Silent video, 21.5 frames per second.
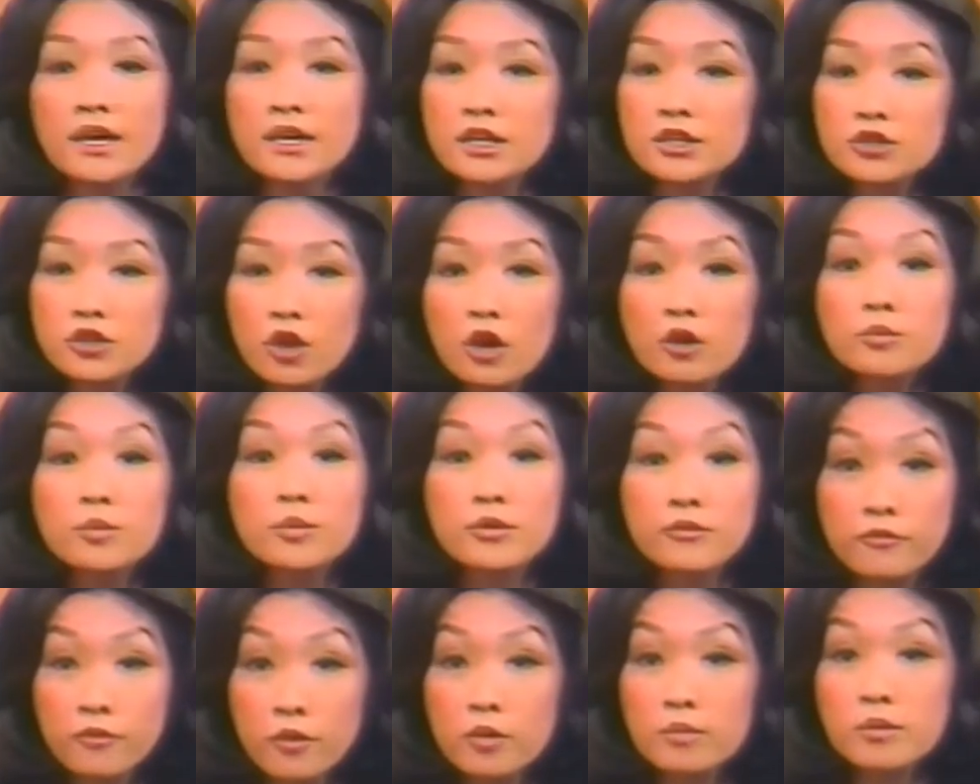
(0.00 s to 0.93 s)
And I talked
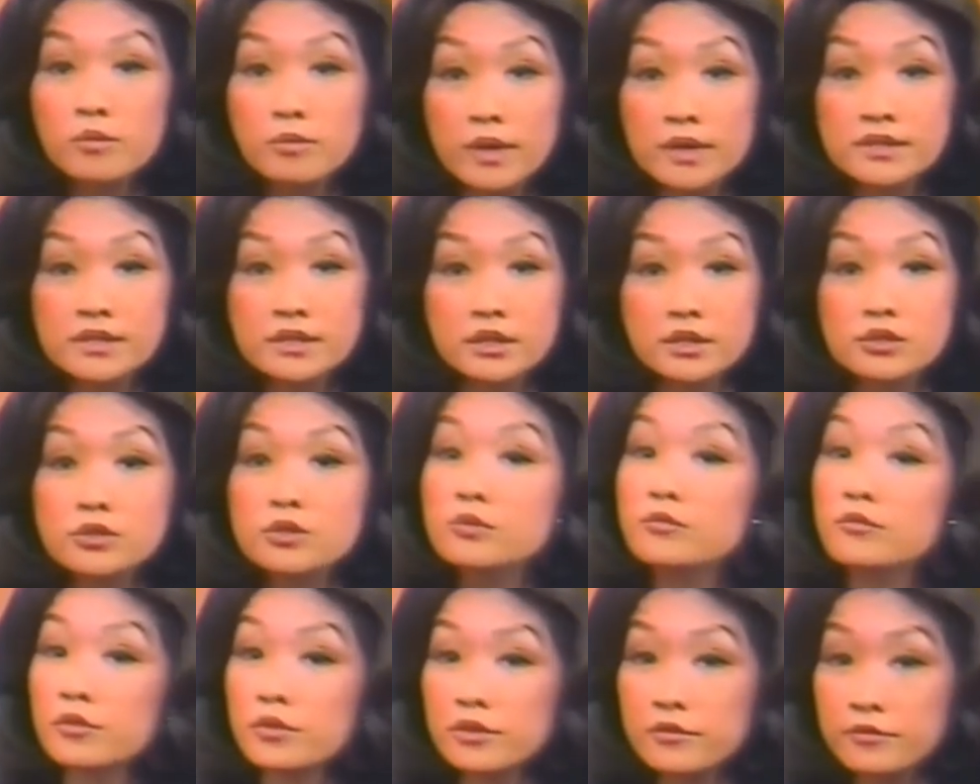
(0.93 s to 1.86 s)
with former residents
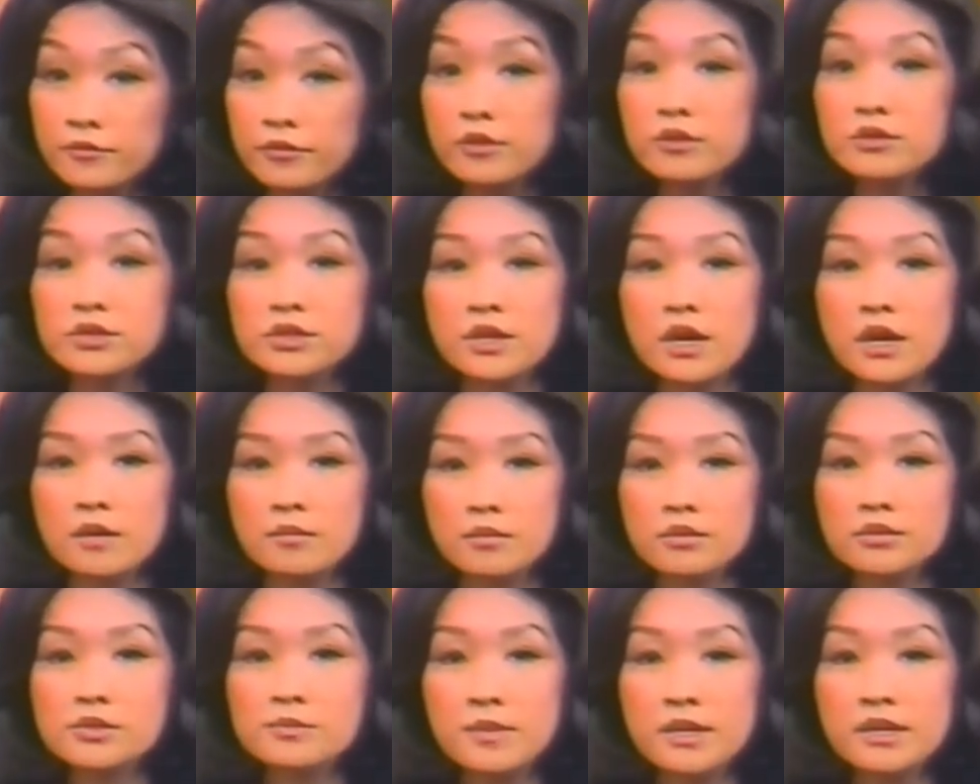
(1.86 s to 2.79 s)
who for the first
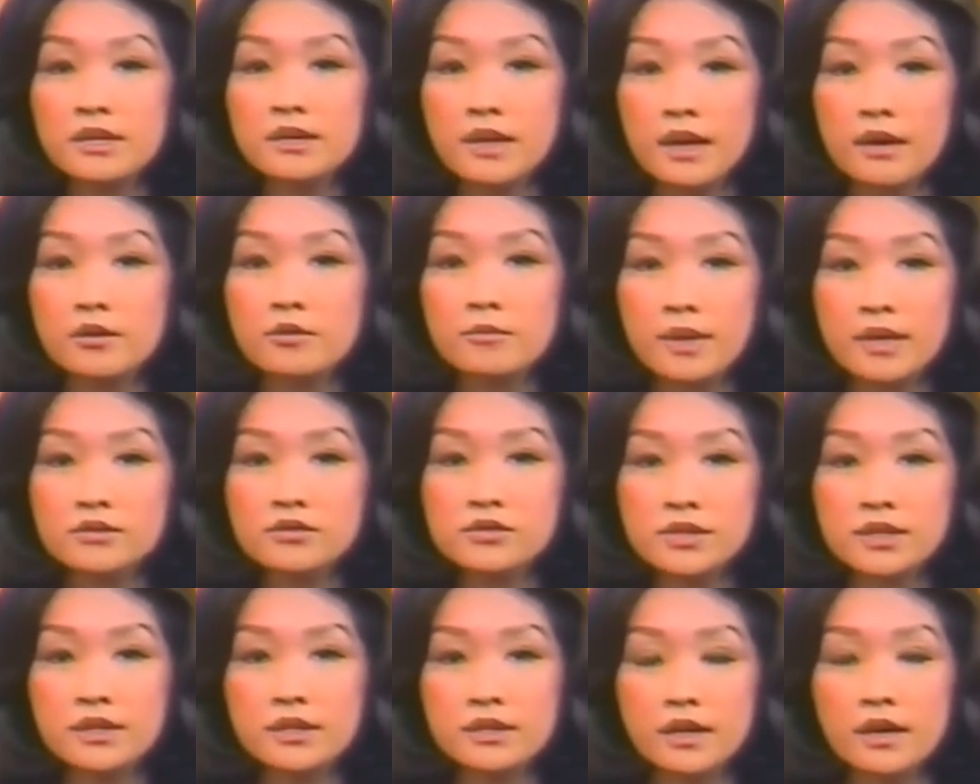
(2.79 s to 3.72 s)
time are speaking out about
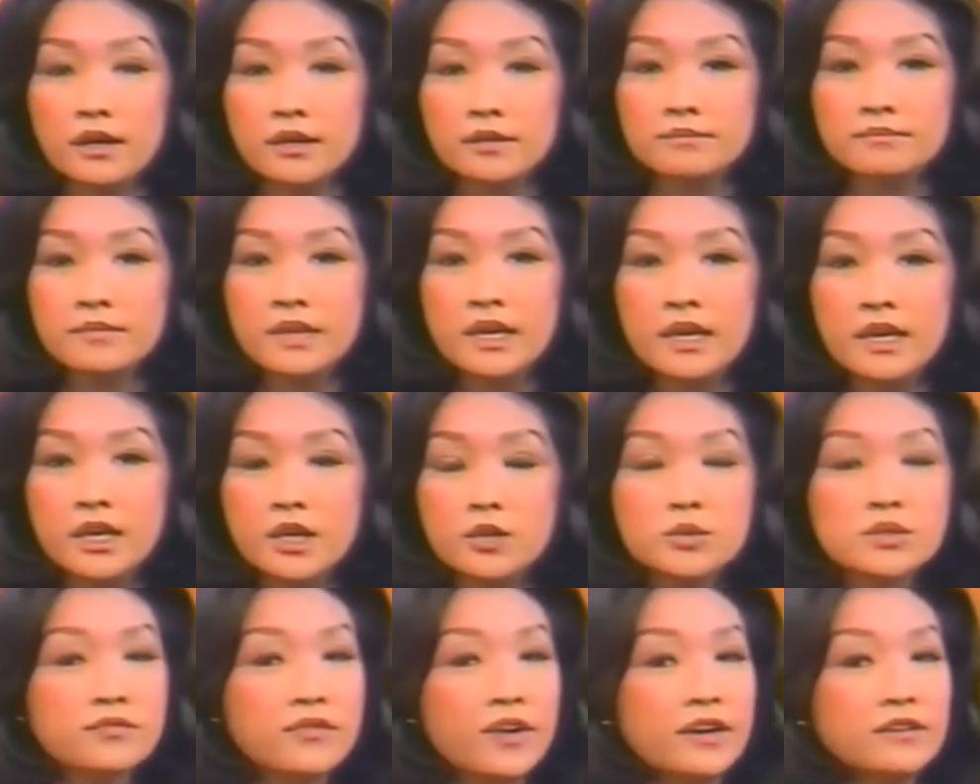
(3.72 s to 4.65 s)
Synanon.
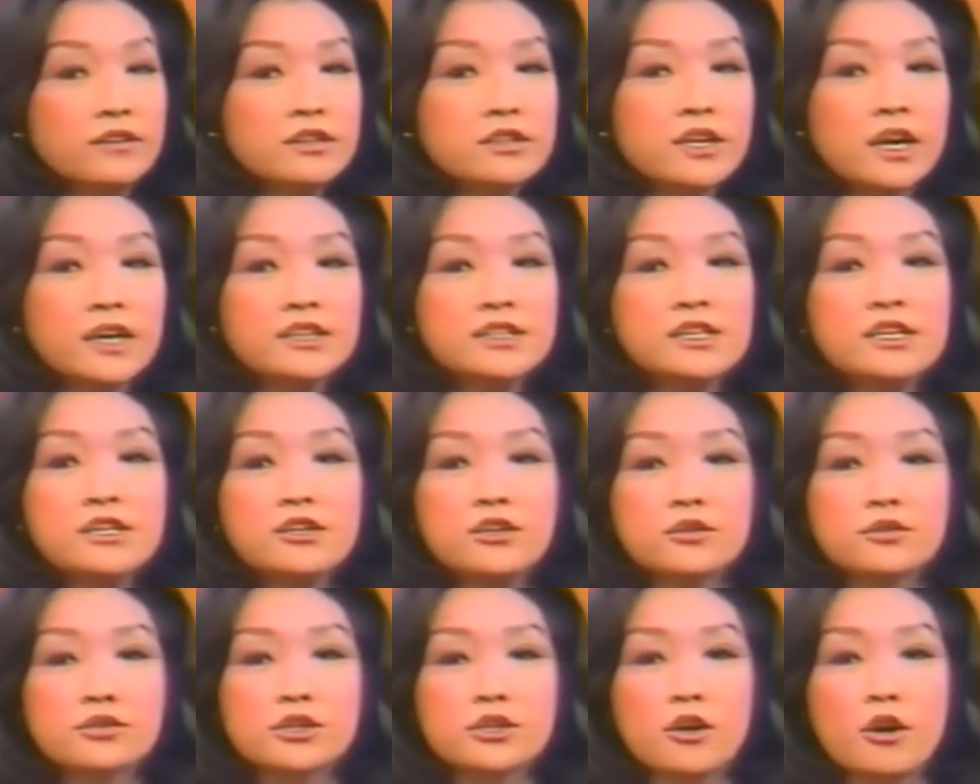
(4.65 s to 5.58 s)
It was founded 19
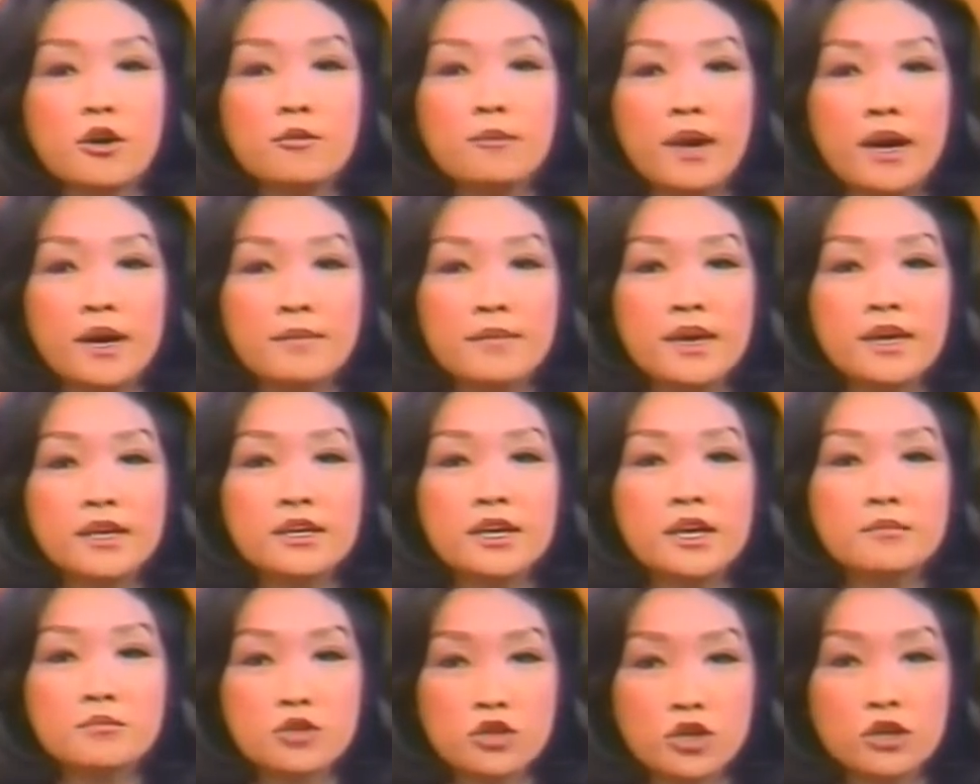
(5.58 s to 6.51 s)
years ago by a man
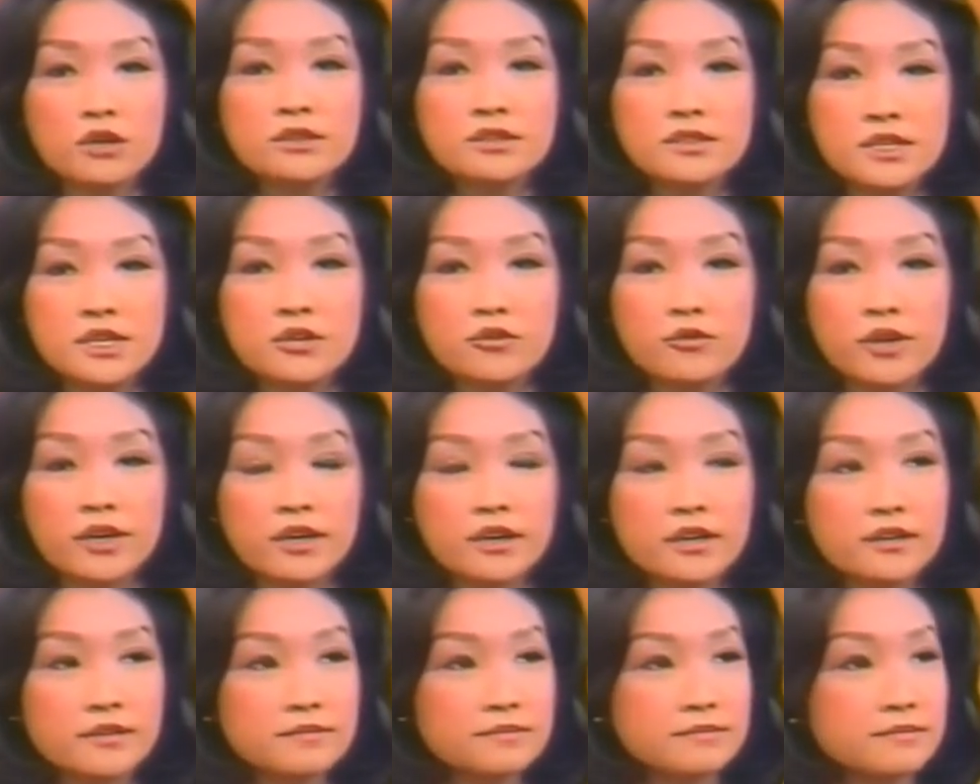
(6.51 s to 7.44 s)
named Chuck Dederich.
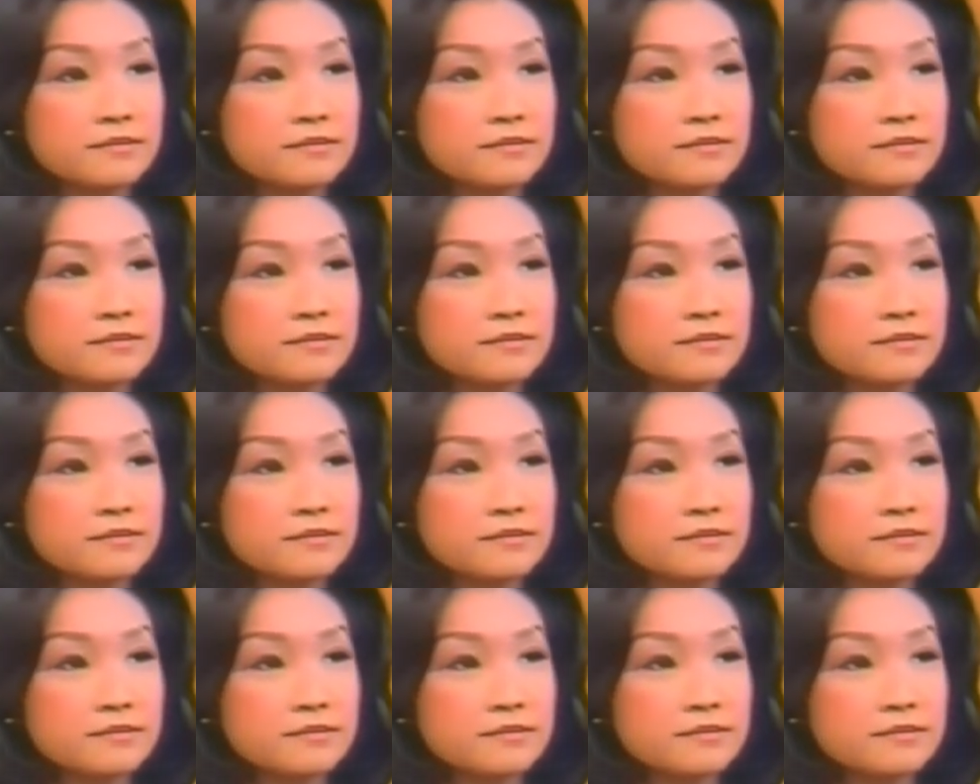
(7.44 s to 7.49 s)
